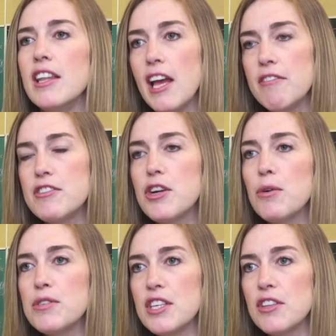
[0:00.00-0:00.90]
they have
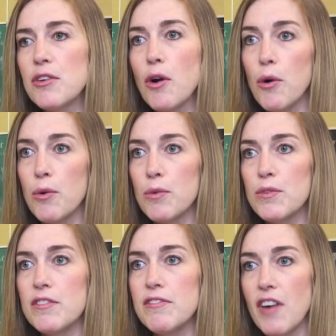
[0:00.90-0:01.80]
chosen their
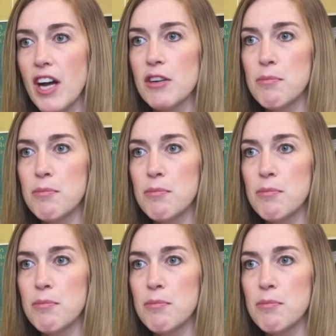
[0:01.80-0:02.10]
own final